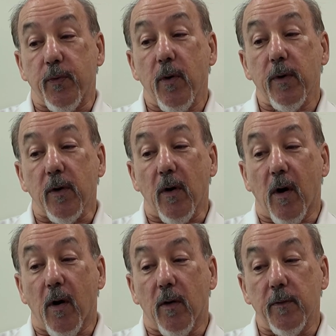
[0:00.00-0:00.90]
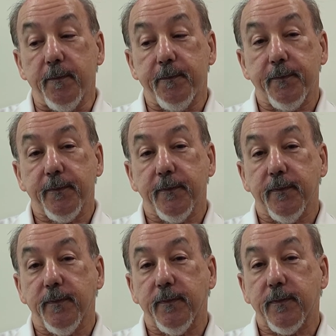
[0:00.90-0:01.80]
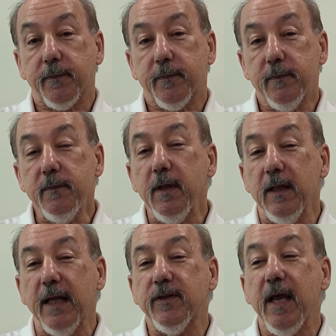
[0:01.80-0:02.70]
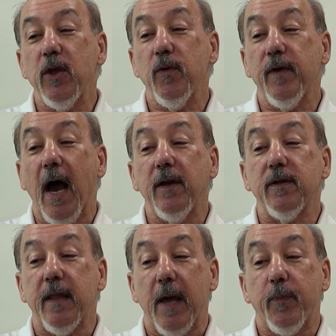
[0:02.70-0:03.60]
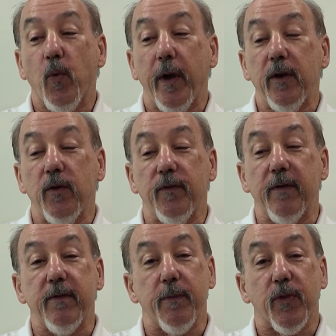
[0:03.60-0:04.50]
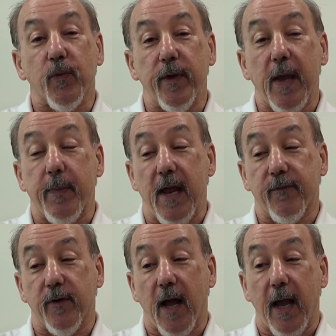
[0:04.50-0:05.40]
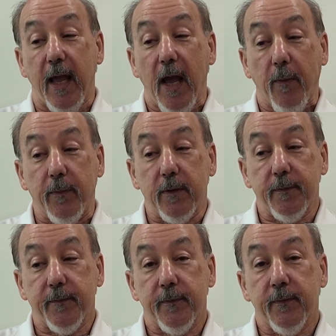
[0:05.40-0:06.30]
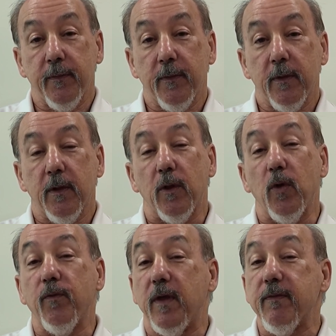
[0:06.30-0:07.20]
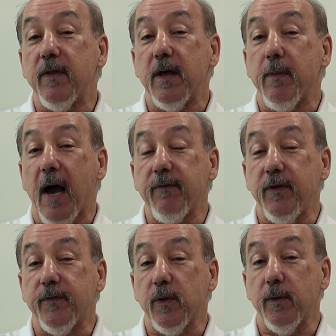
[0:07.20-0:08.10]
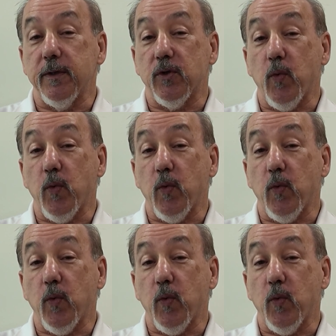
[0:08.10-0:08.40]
protocol, let's say you've gotten to that point, you've given them 3 epinephrine IM, you've given them IV fluids, a